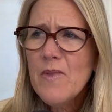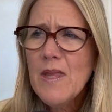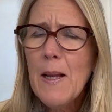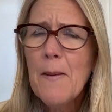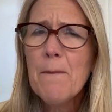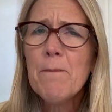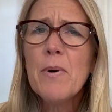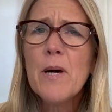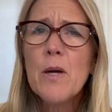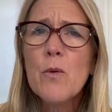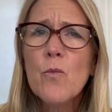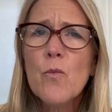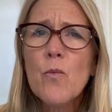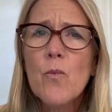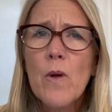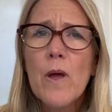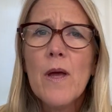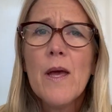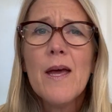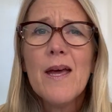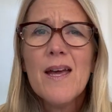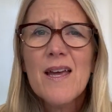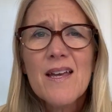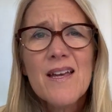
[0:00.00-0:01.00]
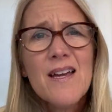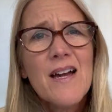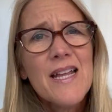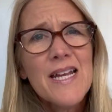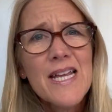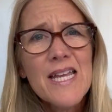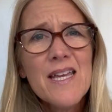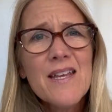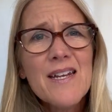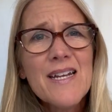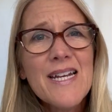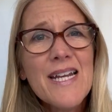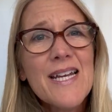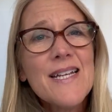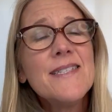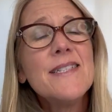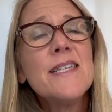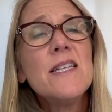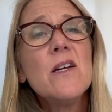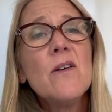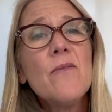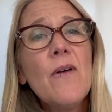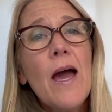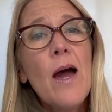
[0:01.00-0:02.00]
But kind of get an
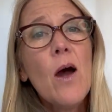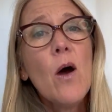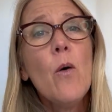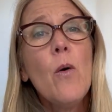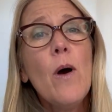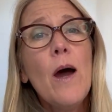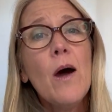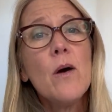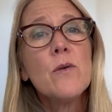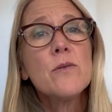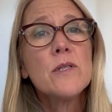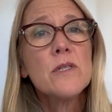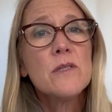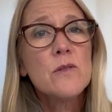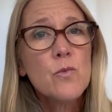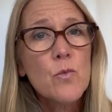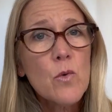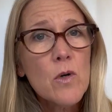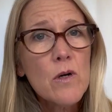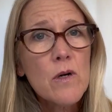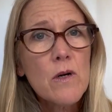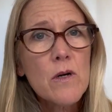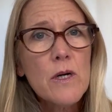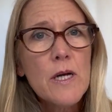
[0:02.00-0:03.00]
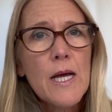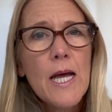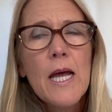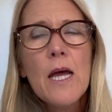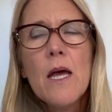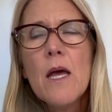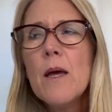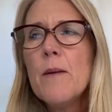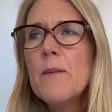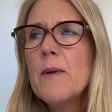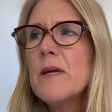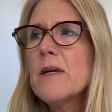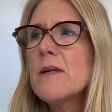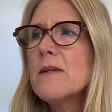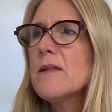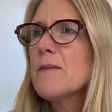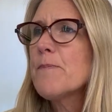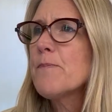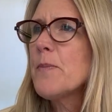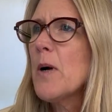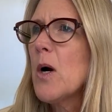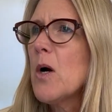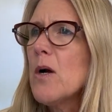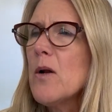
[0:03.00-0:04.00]
idea of how houses work, because
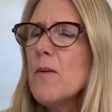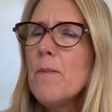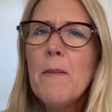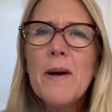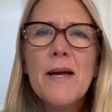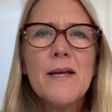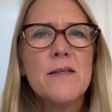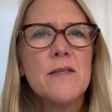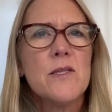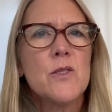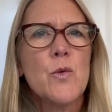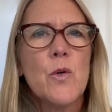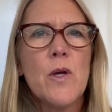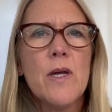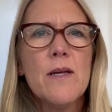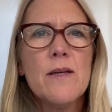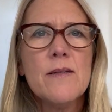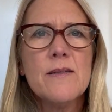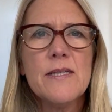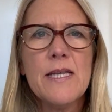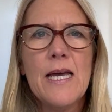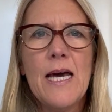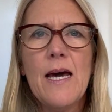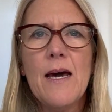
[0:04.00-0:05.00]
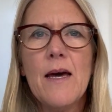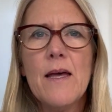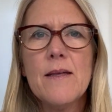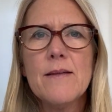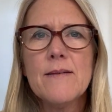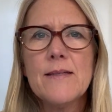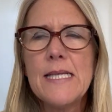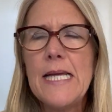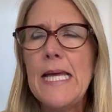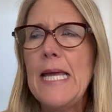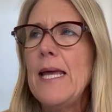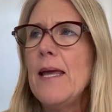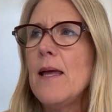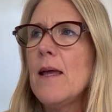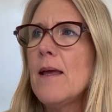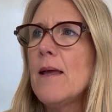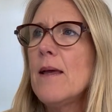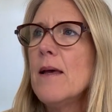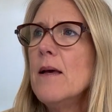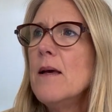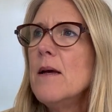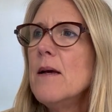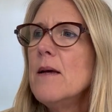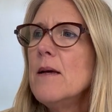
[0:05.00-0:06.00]
part of my strengths as a
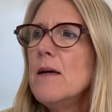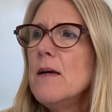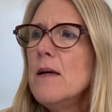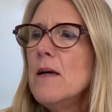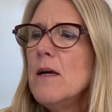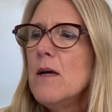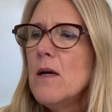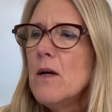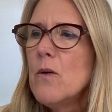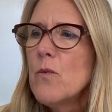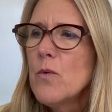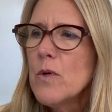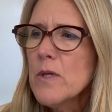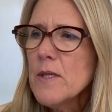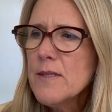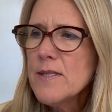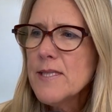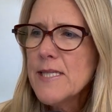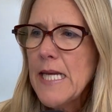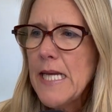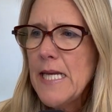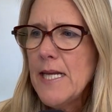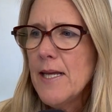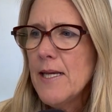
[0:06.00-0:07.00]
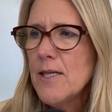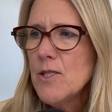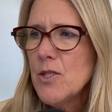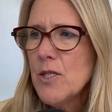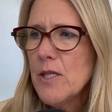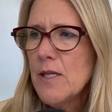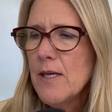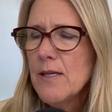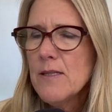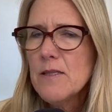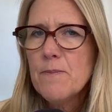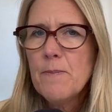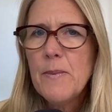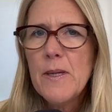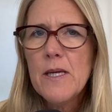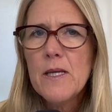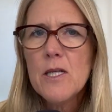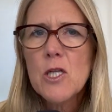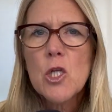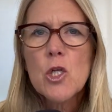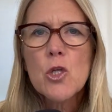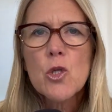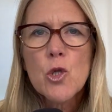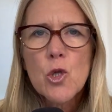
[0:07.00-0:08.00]
real estate agent has
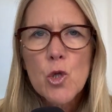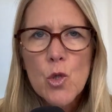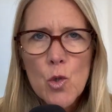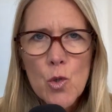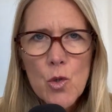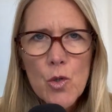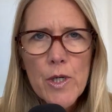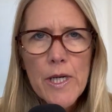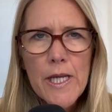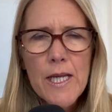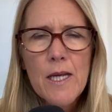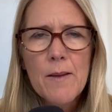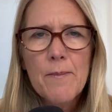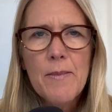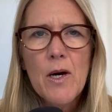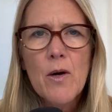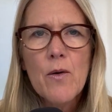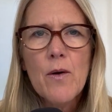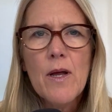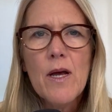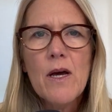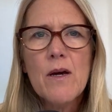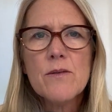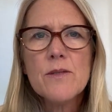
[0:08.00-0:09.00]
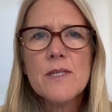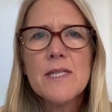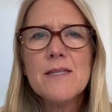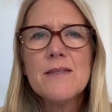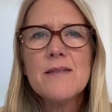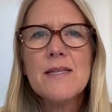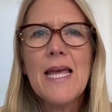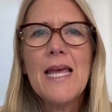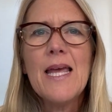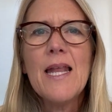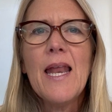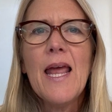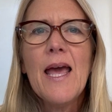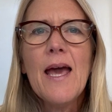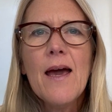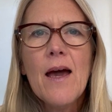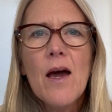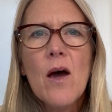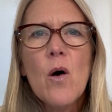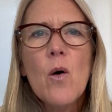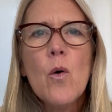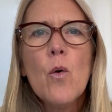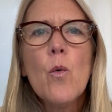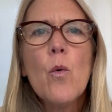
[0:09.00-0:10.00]
been learning about houses and
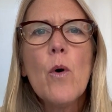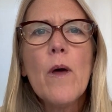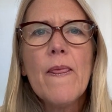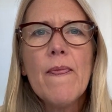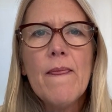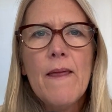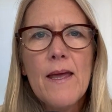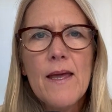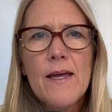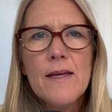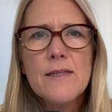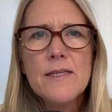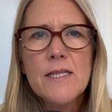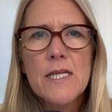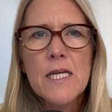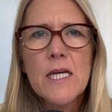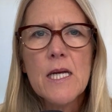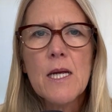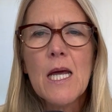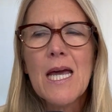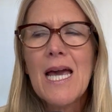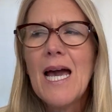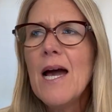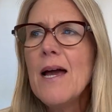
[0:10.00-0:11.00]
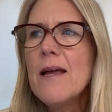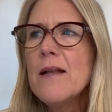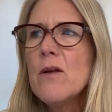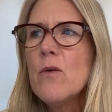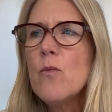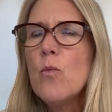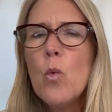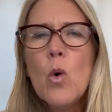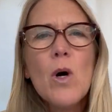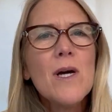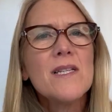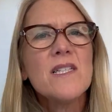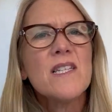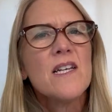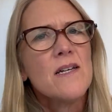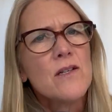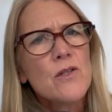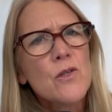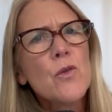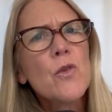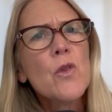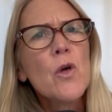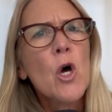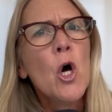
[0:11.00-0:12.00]
how they tick, kind of what's
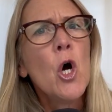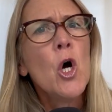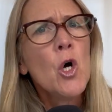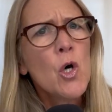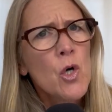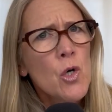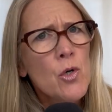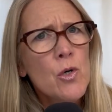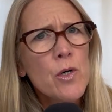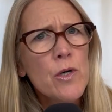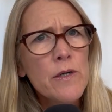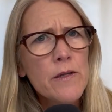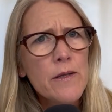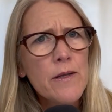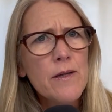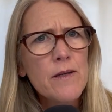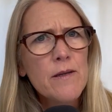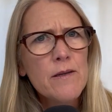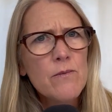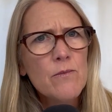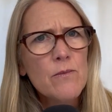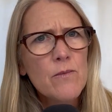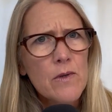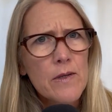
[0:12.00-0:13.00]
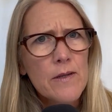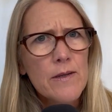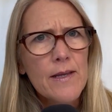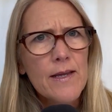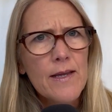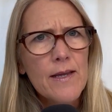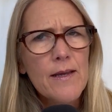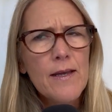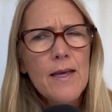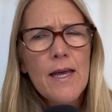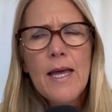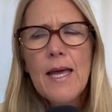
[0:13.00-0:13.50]
under the hood, really,